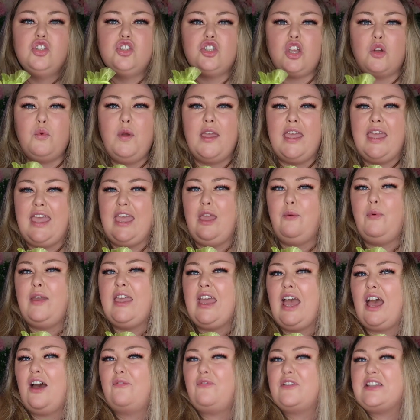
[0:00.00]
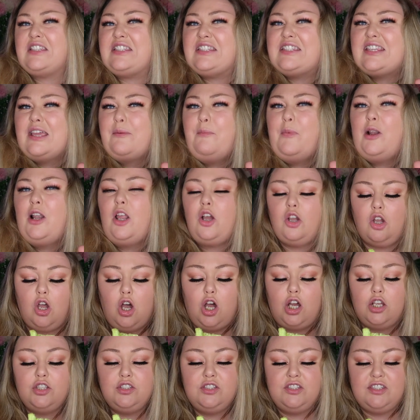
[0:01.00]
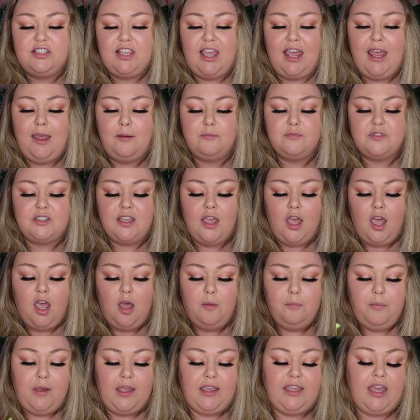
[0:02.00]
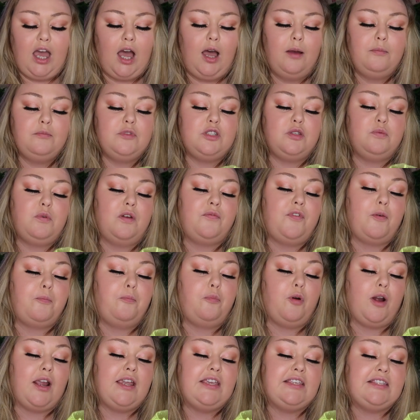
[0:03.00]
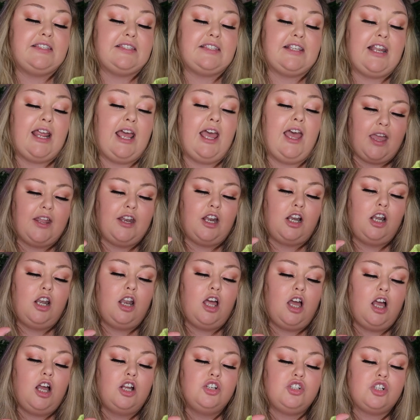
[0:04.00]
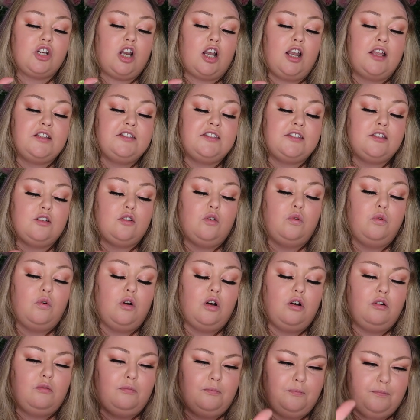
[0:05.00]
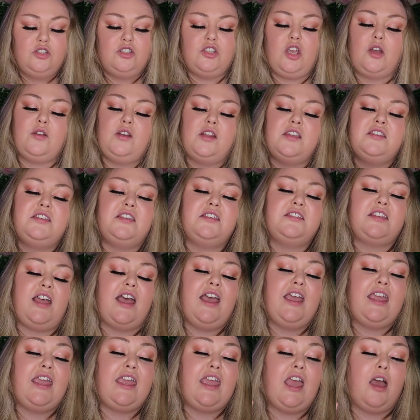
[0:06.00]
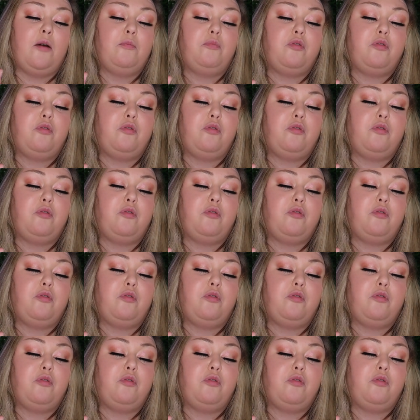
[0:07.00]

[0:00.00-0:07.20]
So here we have a similar concept, but it comes with a bracelet and a larger cluster quartz. So this is a